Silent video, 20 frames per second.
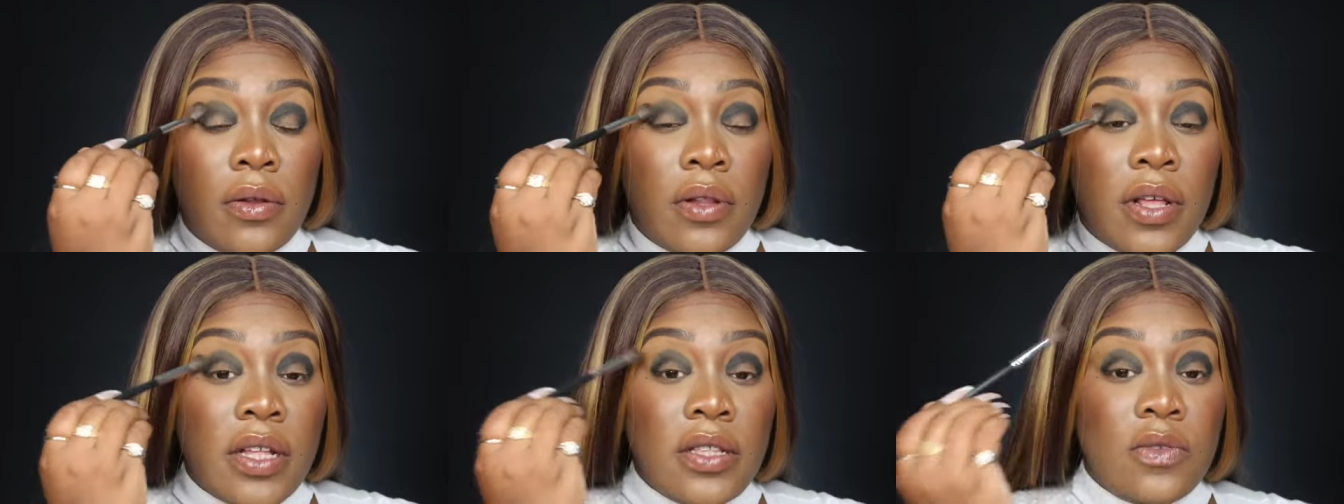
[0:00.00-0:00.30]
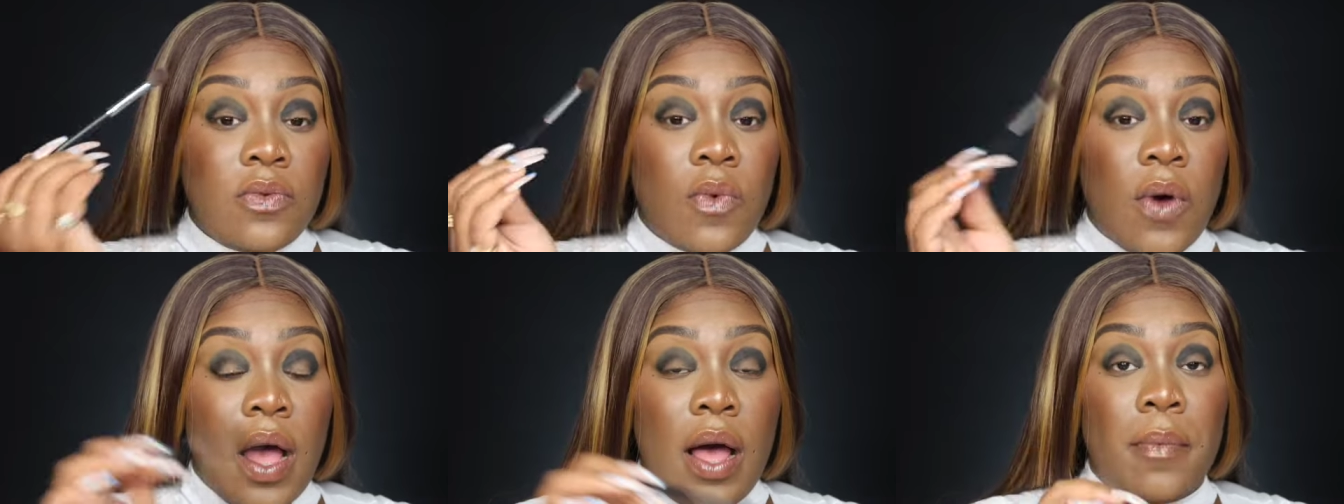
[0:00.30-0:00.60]

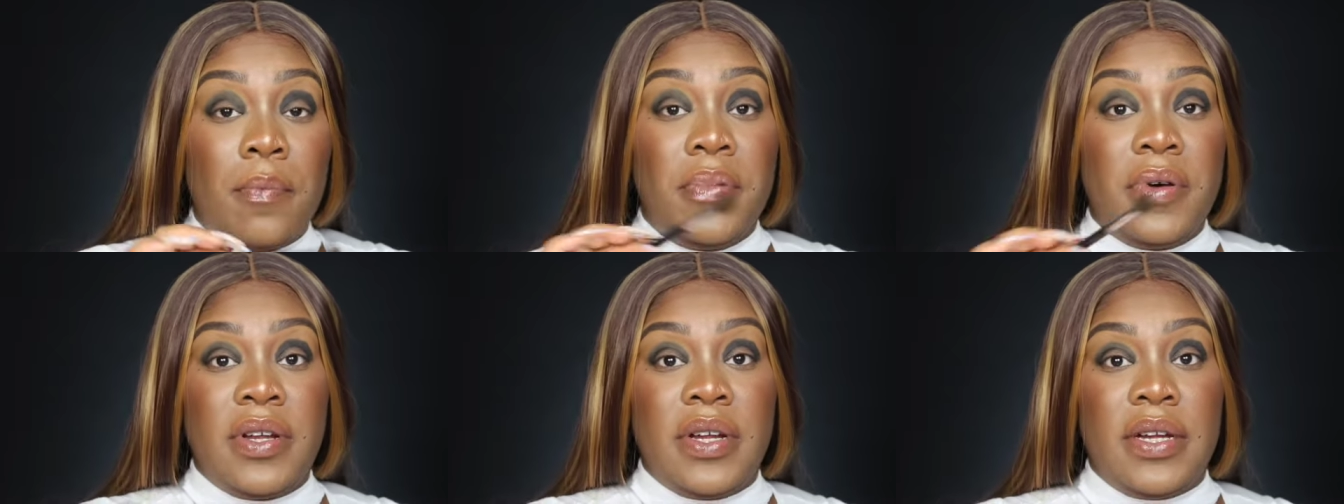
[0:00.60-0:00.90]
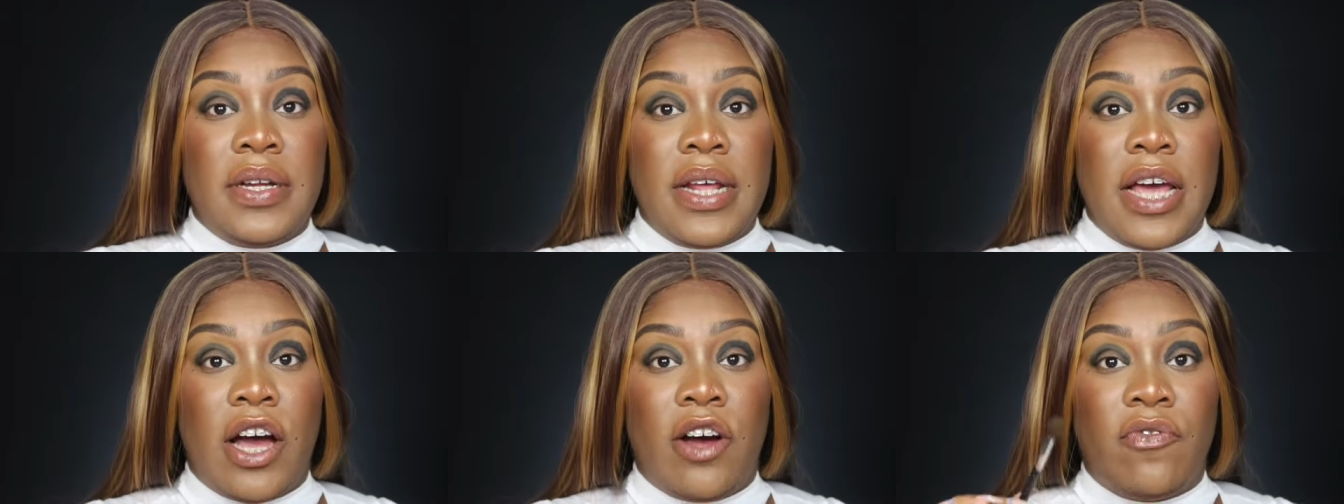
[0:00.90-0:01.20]
That's why I put
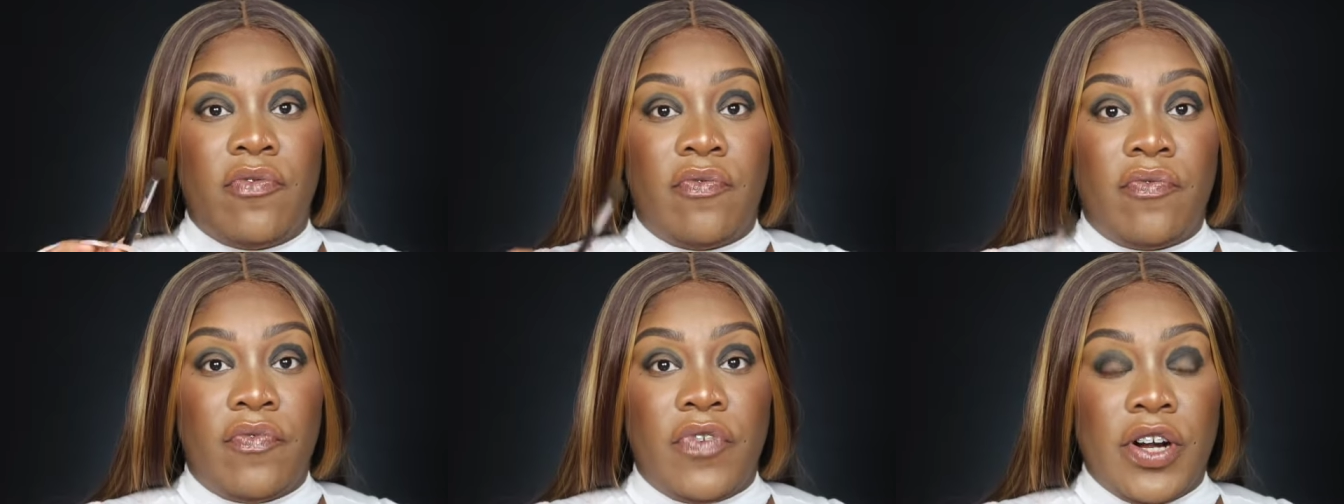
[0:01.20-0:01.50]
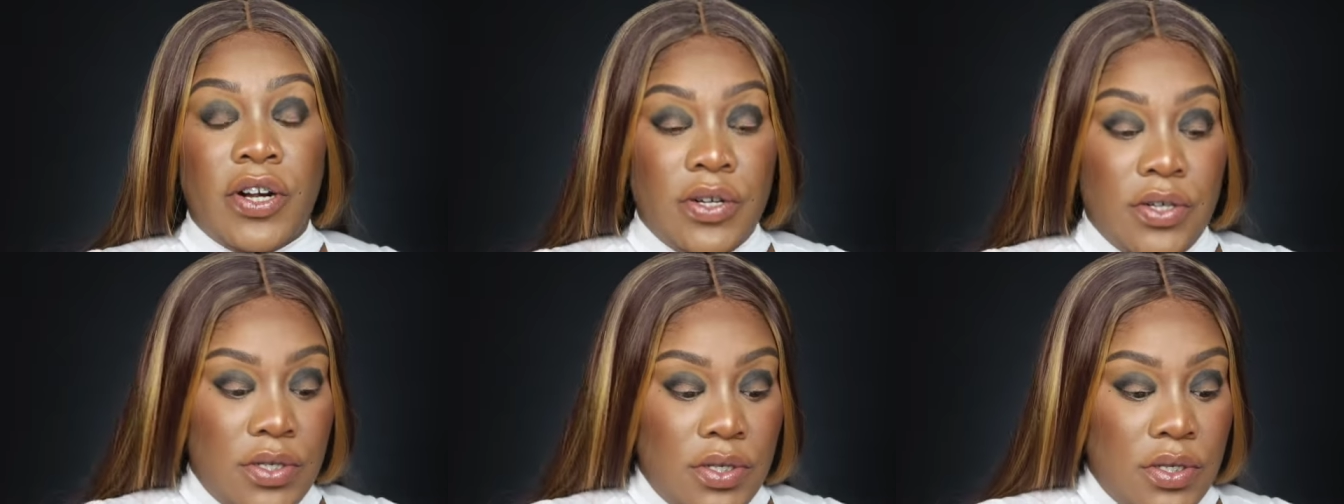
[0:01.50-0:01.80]
it down
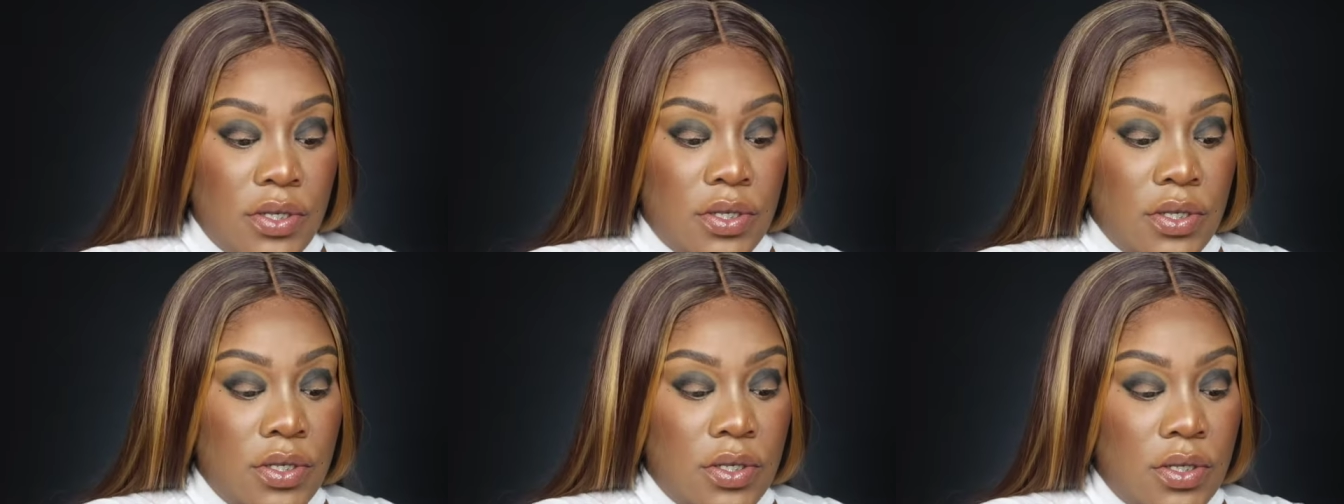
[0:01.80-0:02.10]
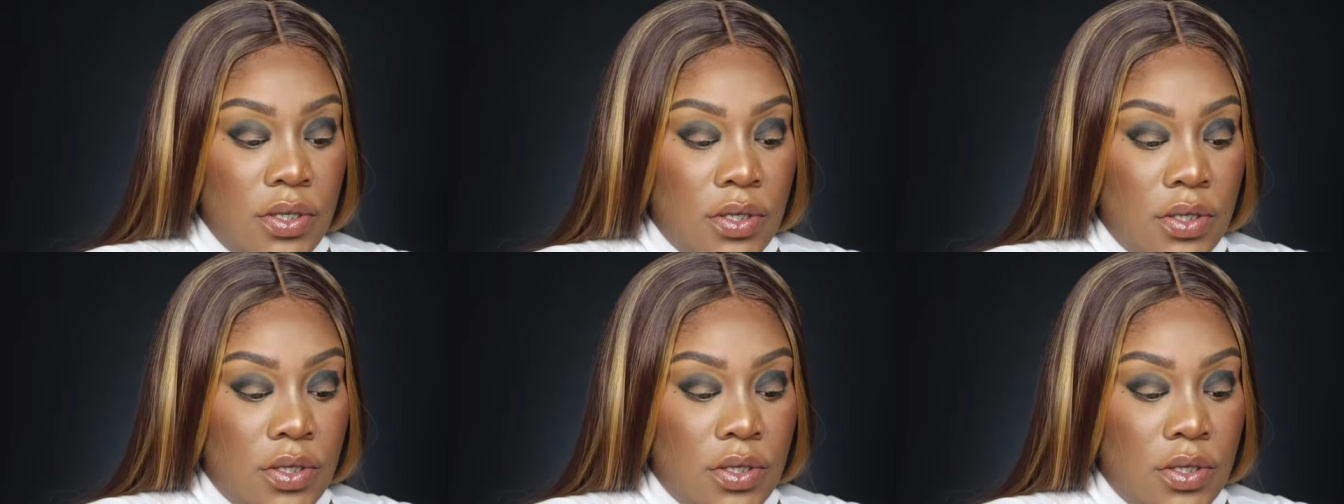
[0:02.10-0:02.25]
first.